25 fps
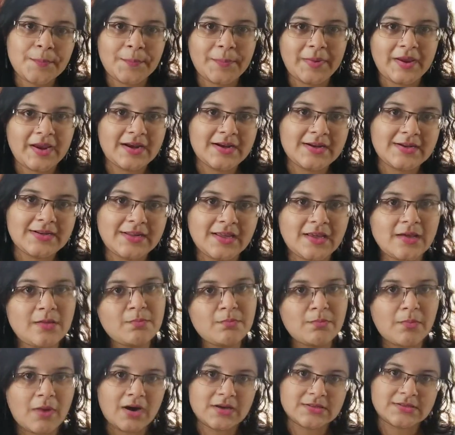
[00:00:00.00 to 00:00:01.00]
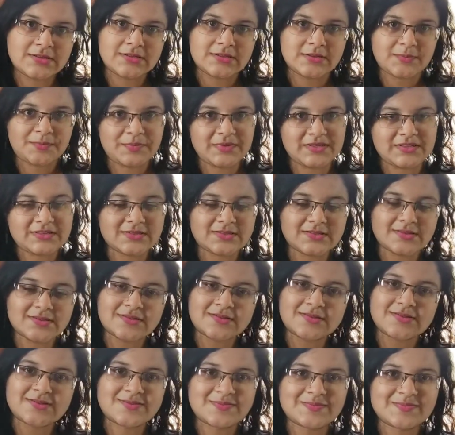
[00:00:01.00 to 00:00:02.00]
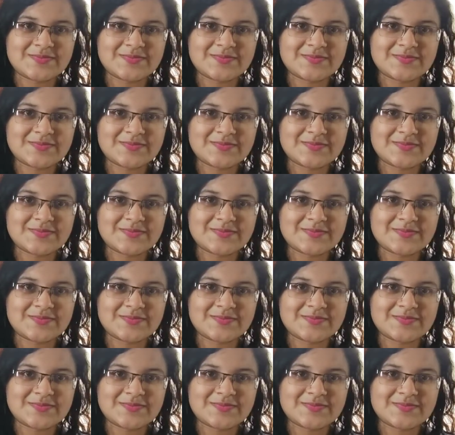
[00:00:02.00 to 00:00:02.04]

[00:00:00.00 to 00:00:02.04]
painting masterpieces.